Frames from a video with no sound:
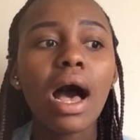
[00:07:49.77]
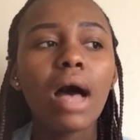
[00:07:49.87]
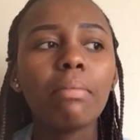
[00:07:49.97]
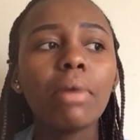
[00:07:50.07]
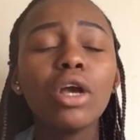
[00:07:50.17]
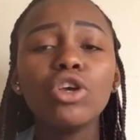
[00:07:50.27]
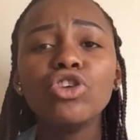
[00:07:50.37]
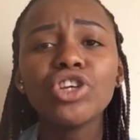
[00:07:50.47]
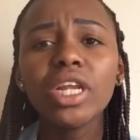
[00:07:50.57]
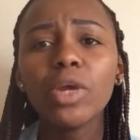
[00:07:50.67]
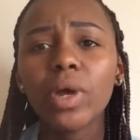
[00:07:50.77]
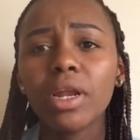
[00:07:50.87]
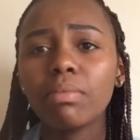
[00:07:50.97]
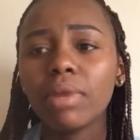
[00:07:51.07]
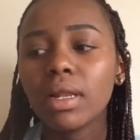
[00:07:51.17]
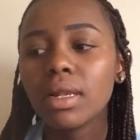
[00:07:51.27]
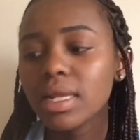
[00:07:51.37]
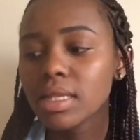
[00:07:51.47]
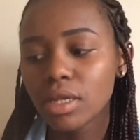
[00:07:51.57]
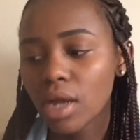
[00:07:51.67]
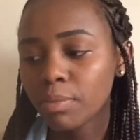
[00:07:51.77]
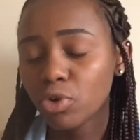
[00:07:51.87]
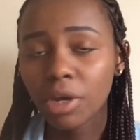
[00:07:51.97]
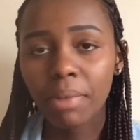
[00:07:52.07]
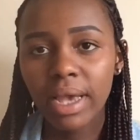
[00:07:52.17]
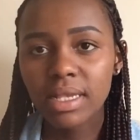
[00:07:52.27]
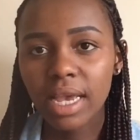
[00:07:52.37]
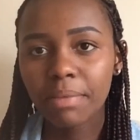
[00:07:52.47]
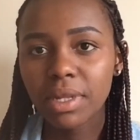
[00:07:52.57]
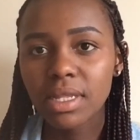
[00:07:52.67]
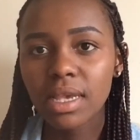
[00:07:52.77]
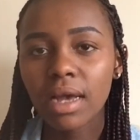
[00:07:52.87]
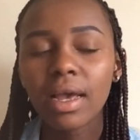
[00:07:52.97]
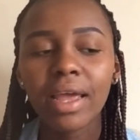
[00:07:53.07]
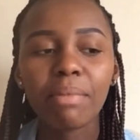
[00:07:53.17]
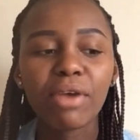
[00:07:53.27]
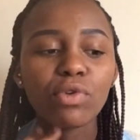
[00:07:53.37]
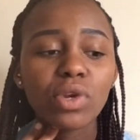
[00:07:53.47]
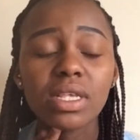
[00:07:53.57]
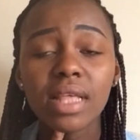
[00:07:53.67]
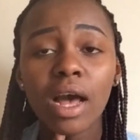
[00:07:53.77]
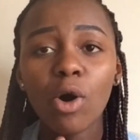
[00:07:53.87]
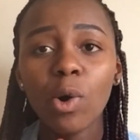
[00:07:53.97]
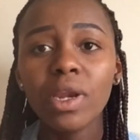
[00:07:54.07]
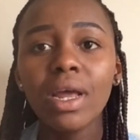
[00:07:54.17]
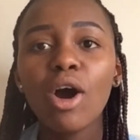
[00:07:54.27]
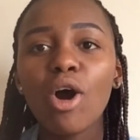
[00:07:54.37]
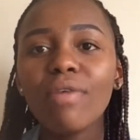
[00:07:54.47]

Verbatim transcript: um usually when I'm let's say I'm doing my assignments here and my phone is there on,